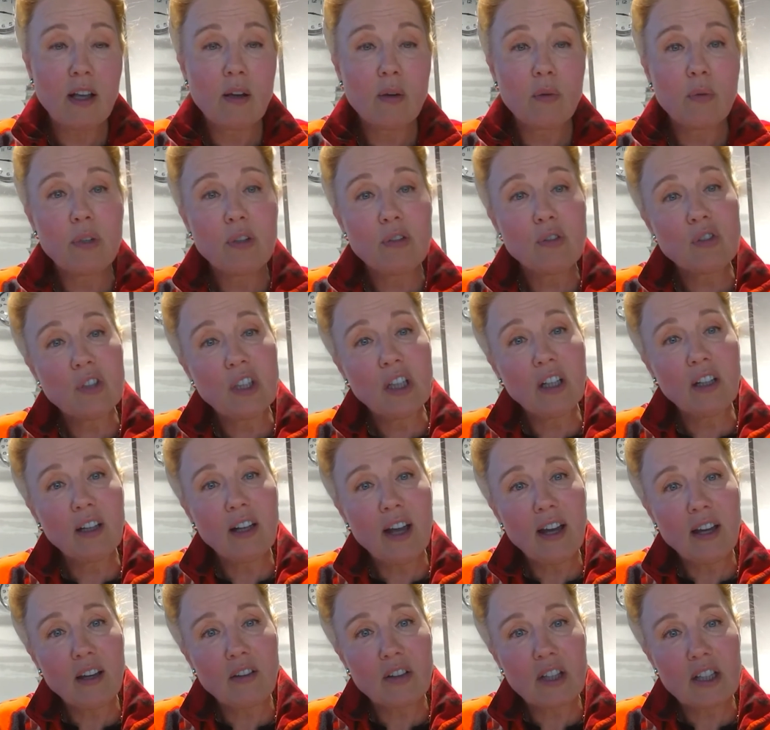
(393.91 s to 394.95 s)
We've seen a
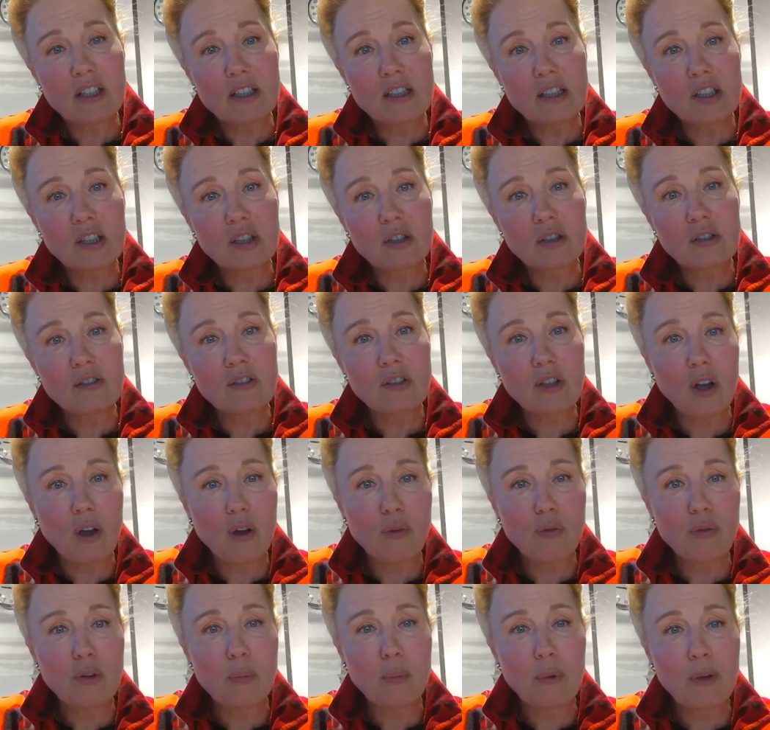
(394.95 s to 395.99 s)
lot of issues
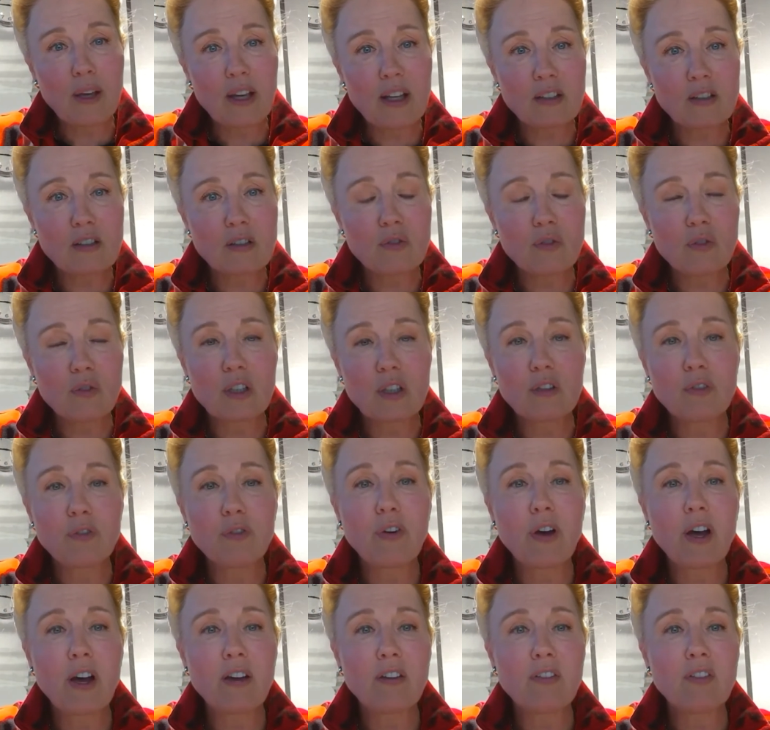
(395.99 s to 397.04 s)
over the past 3 to
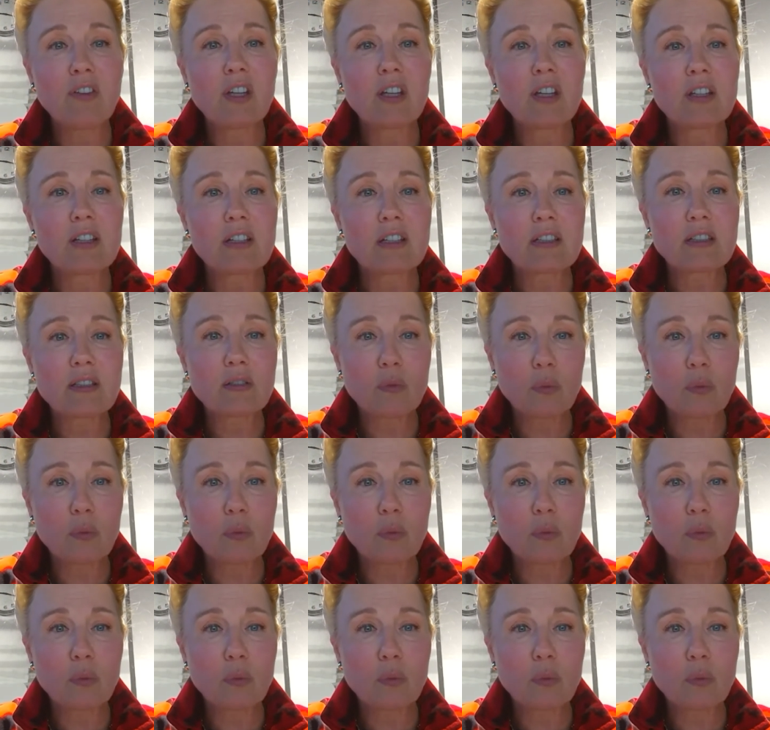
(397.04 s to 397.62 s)
5 years